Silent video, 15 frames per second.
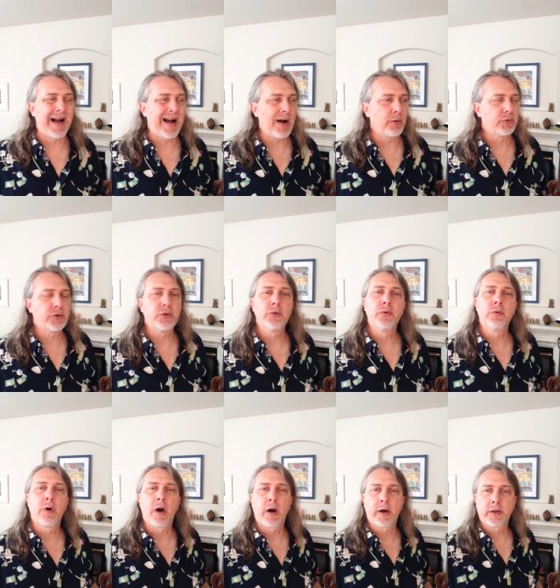how
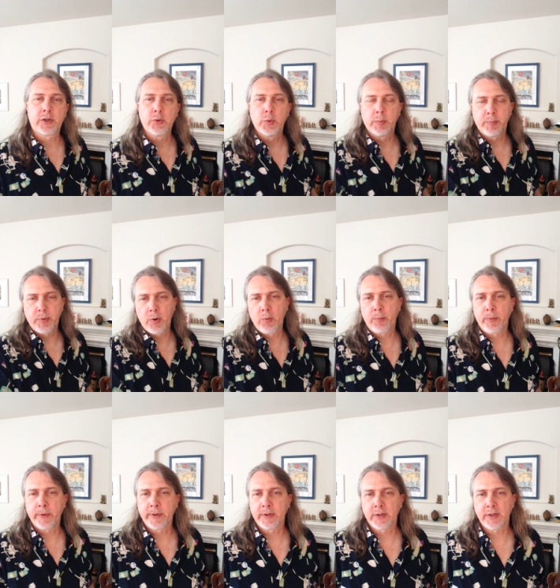to argue
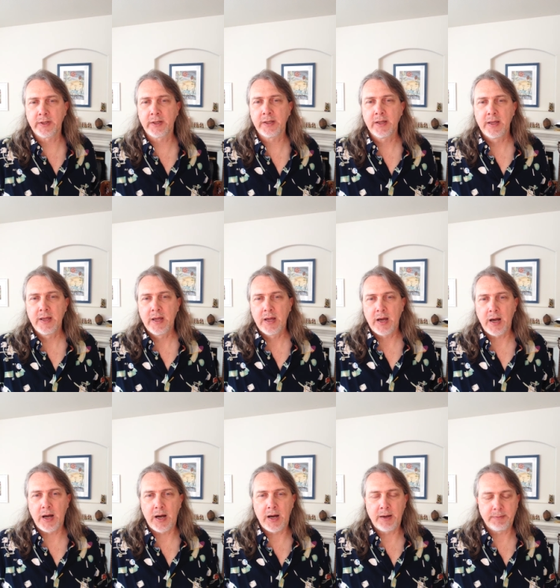appropriately.
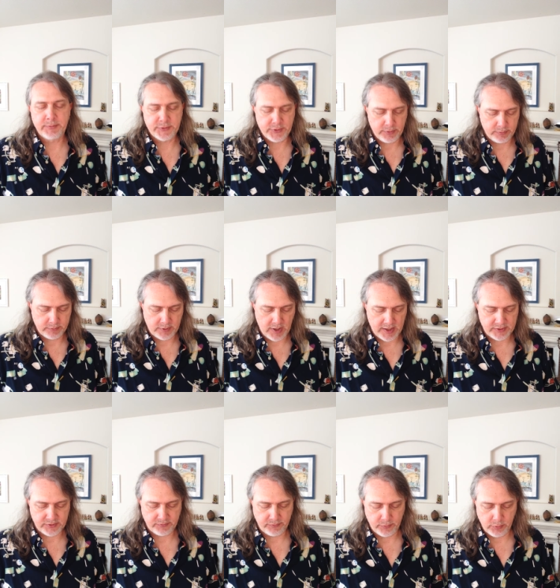Certain
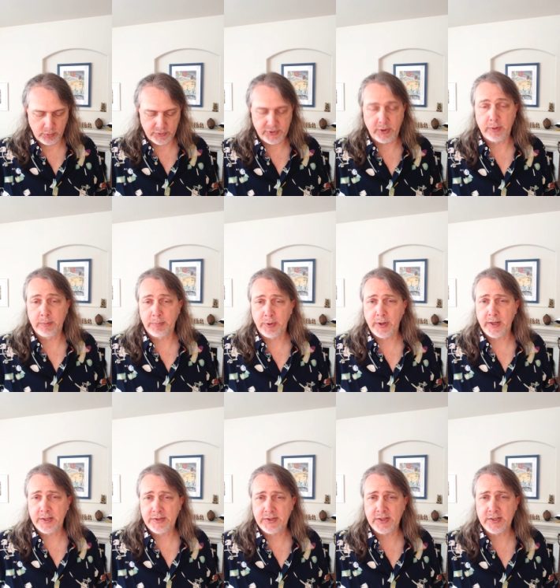kinds of rules are in
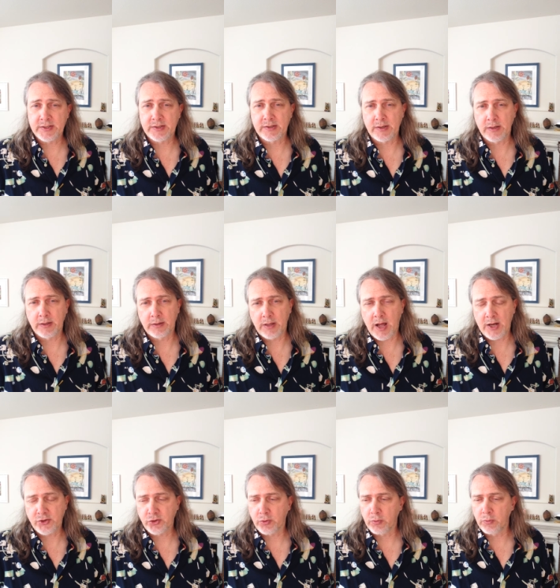place, these
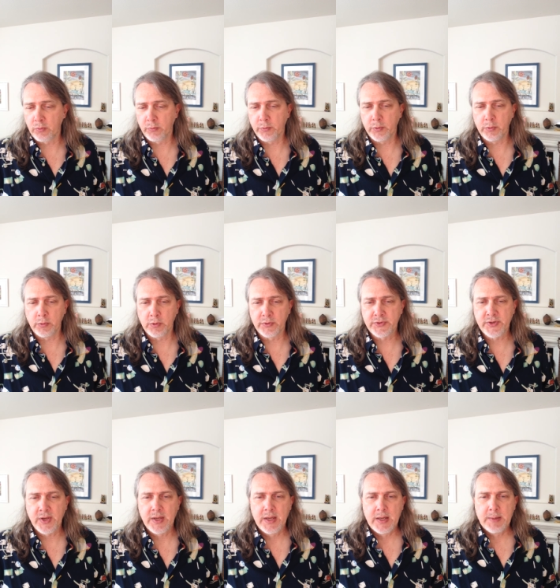logical
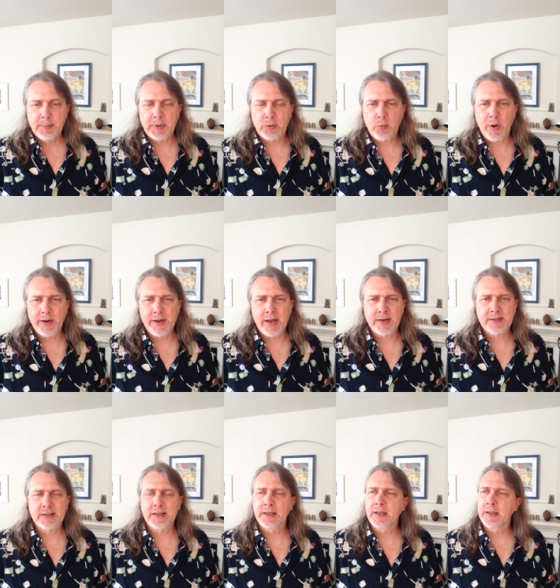rules, but quite
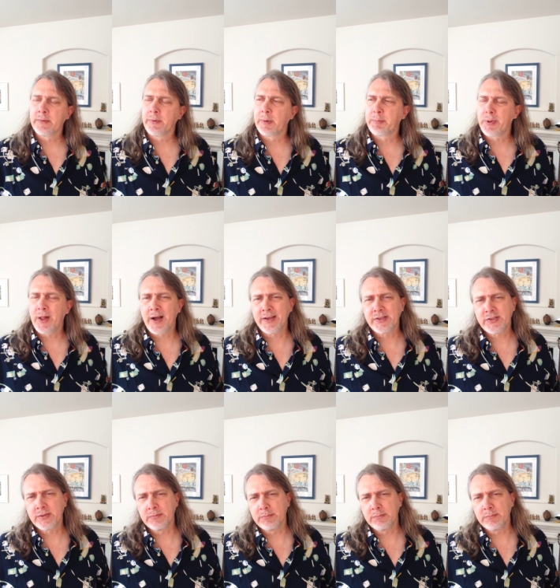honestly it applies to